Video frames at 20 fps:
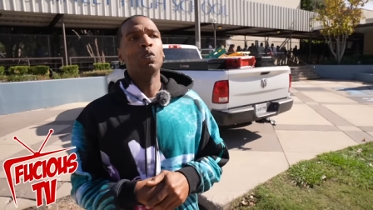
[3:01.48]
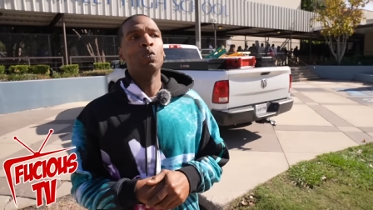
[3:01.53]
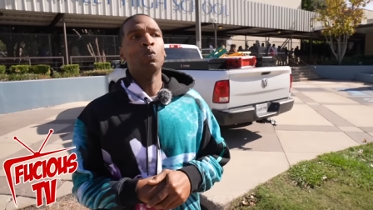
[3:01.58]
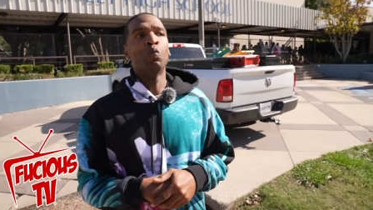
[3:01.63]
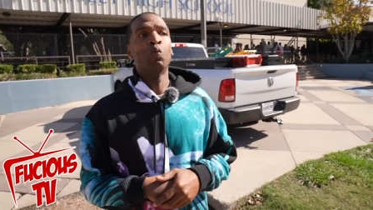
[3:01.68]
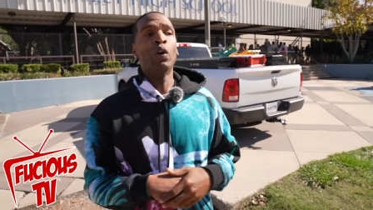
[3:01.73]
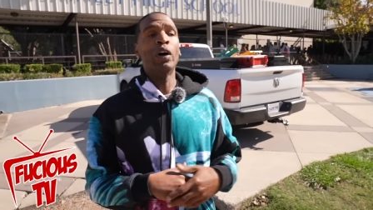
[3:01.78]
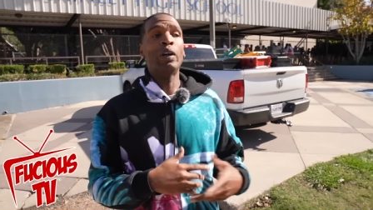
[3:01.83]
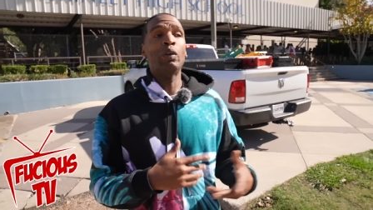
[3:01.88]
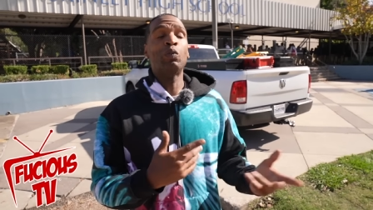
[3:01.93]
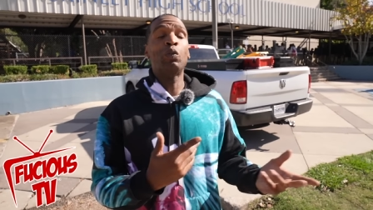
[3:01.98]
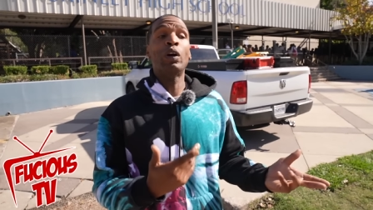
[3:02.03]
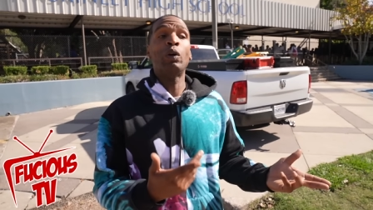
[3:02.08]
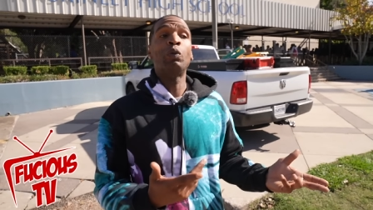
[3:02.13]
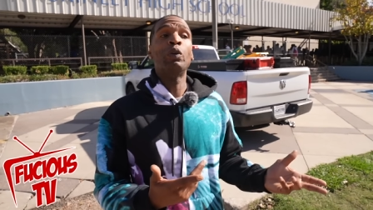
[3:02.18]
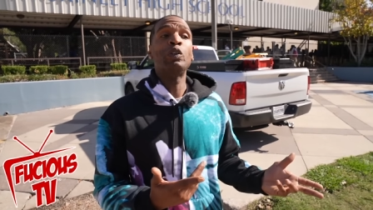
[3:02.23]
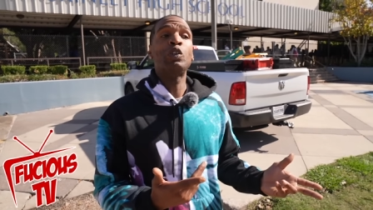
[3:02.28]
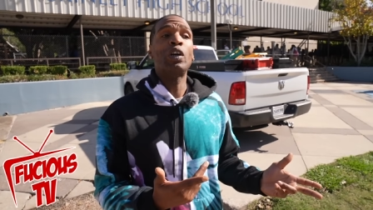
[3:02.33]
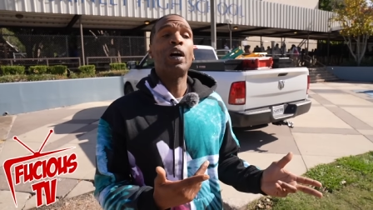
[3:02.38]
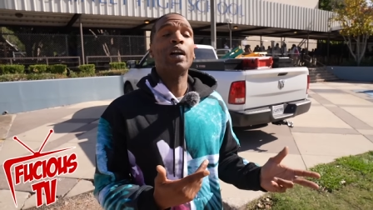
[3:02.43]
what what
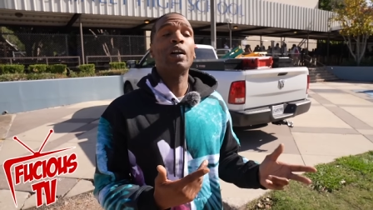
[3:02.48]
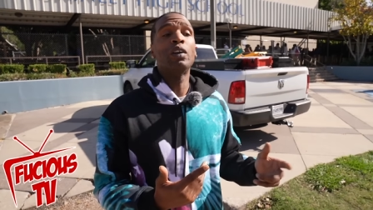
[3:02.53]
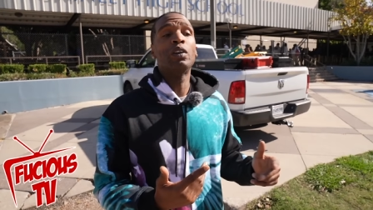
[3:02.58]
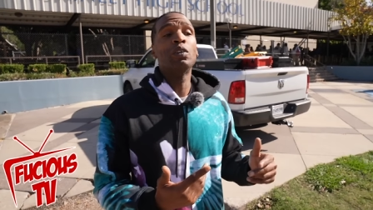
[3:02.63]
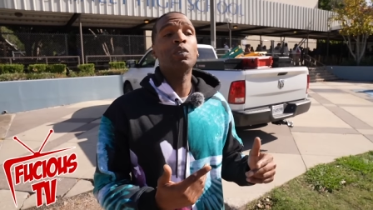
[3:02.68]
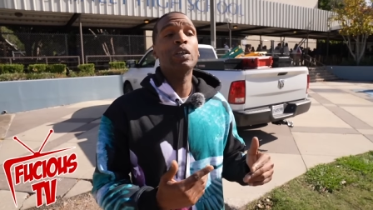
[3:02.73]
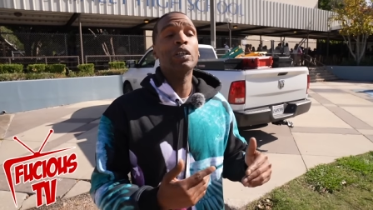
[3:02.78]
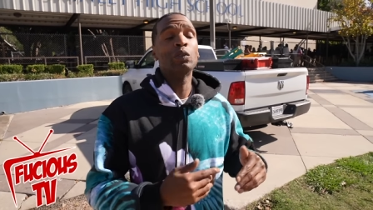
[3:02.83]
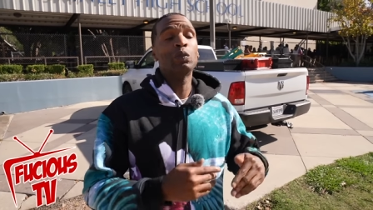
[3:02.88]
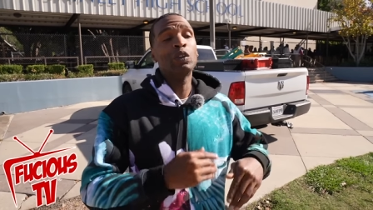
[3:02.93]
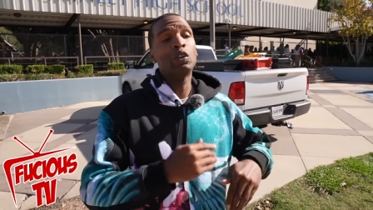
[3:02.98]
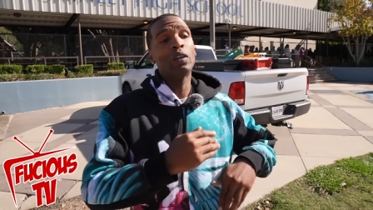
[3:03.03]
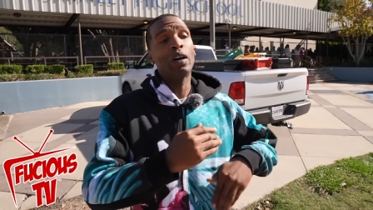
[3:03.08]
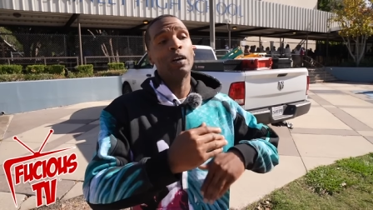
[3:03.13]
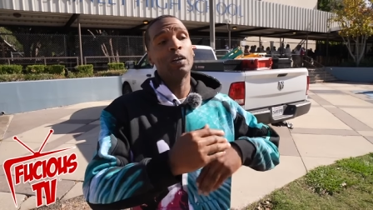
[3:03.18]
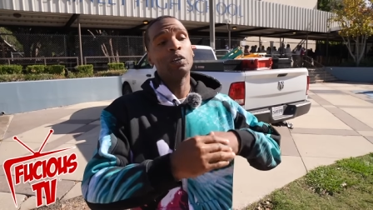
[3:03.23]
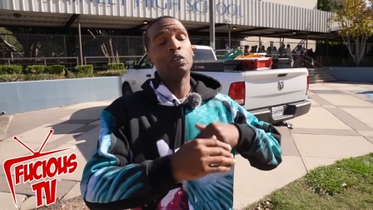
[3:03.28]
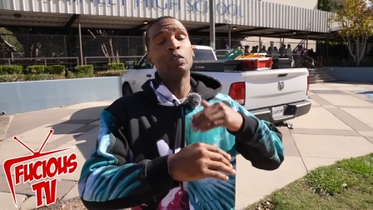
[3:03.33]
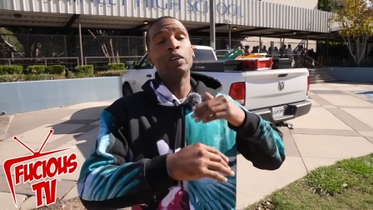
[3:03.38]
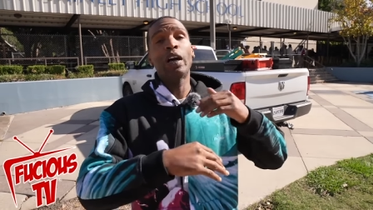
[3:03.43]
we trying to do is we
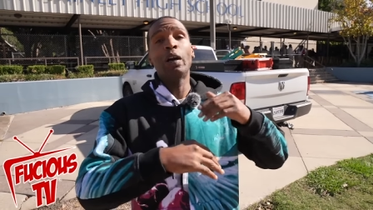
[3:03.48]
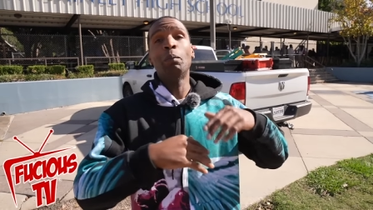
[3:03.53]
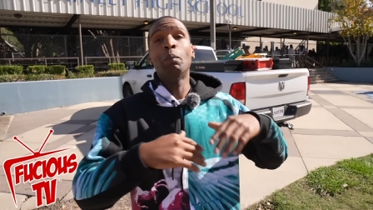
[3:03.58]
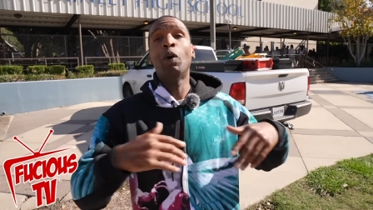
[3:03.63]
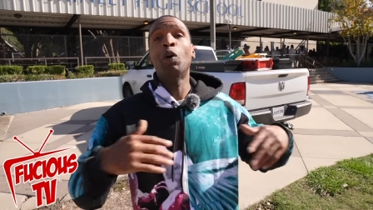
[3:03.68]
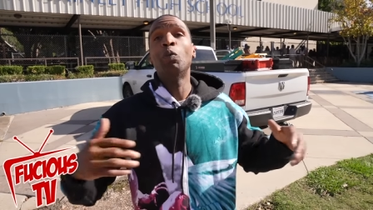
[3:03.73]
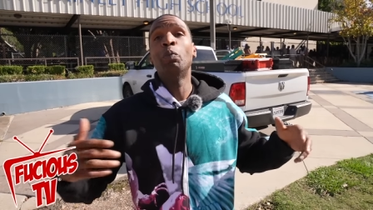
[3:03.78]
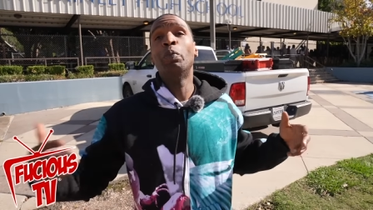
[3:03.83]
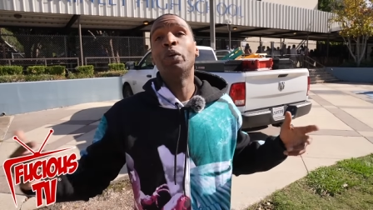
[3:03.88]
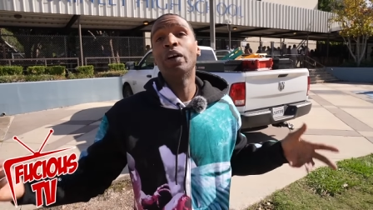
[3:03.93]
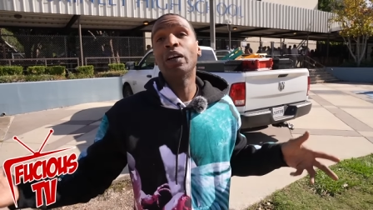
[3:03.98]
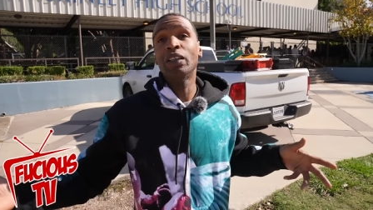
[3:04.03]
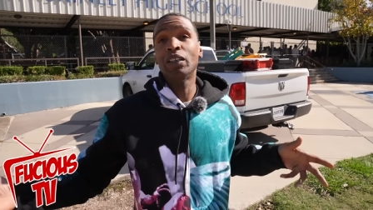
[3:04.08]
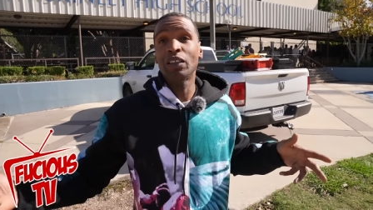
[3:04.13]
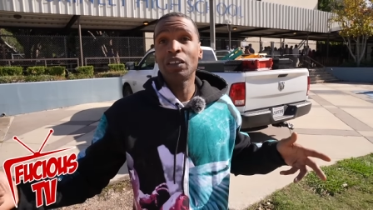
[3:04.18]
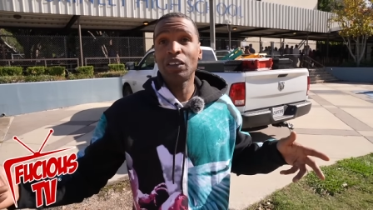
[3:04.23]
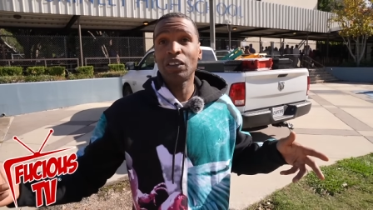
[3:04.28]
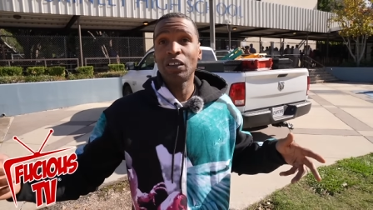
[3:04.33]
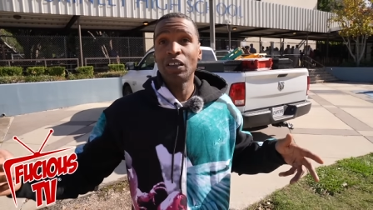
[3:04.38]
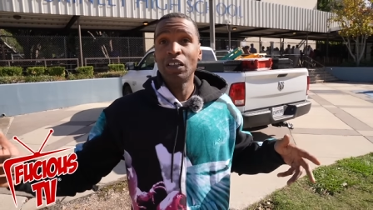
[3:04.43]
trying to create more
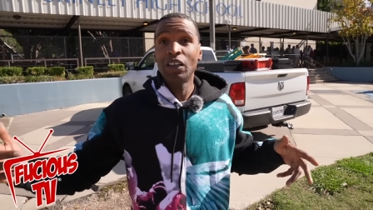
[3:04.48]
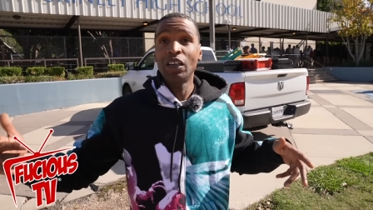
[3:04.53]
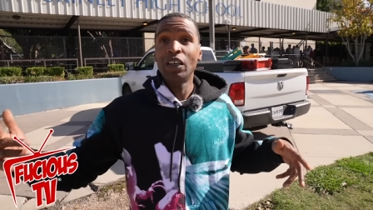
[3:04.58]
budgets